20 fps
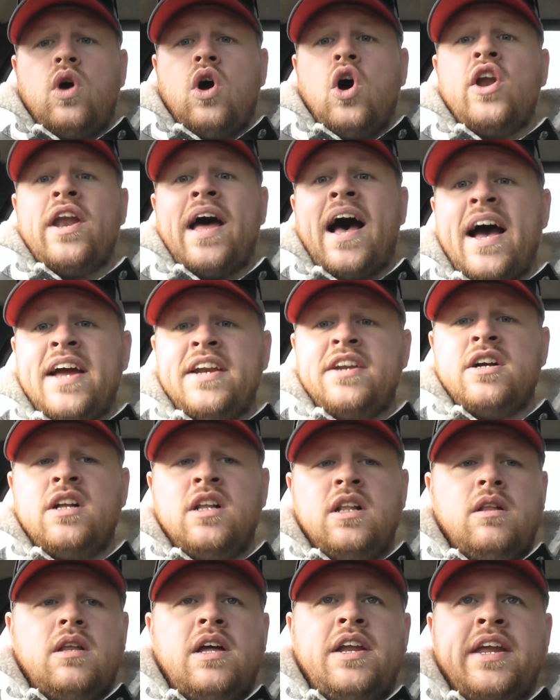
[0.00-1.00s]
on
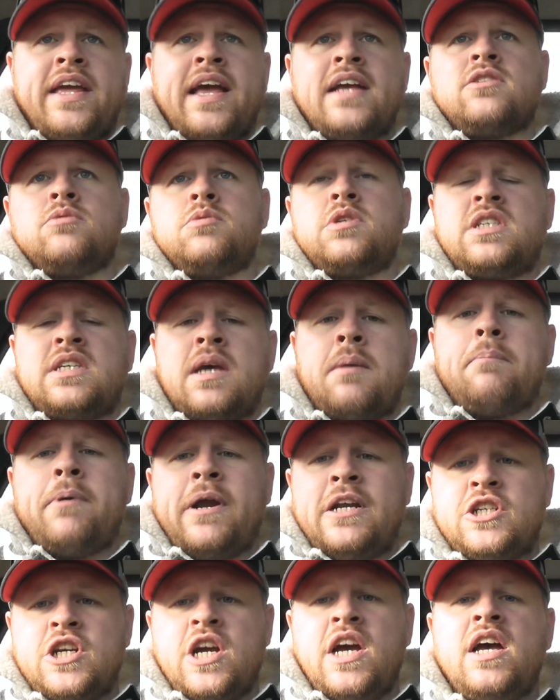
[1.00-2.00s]
idle and it gets up to
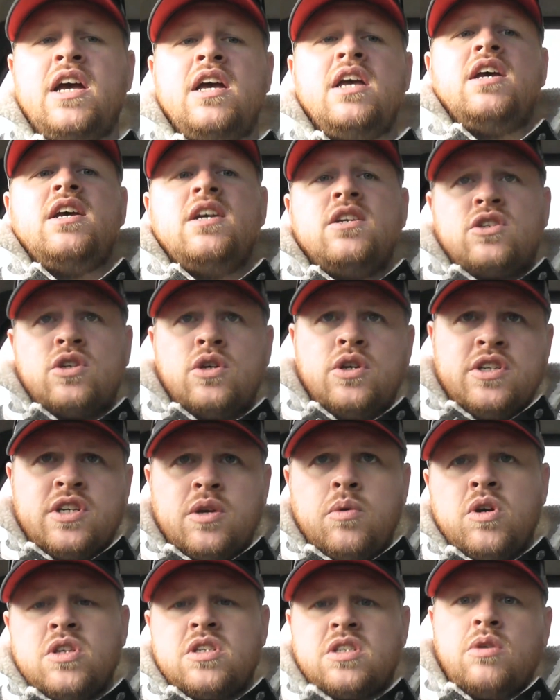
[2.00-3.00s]
temperature, as soon as
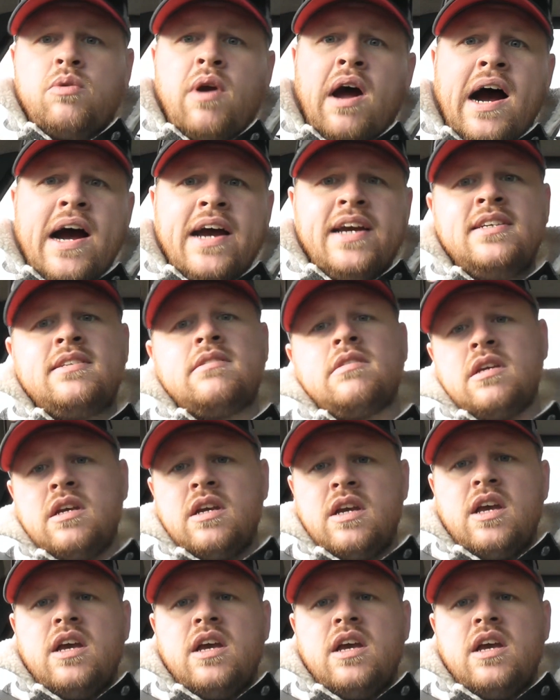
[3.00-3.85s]
it wants to rise,